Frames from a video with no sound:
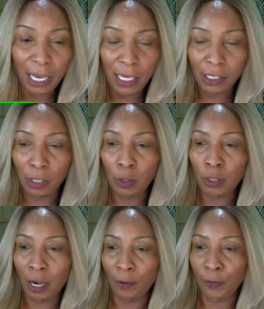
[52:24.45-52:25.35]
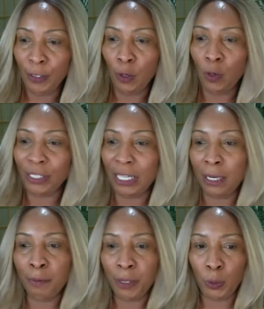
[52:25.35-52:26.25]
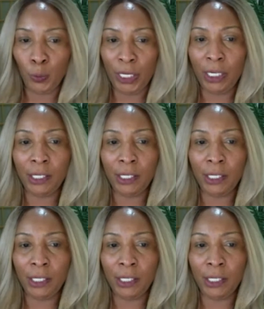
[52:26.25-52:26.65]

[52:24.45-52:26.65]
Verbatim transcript: So look out for those in between.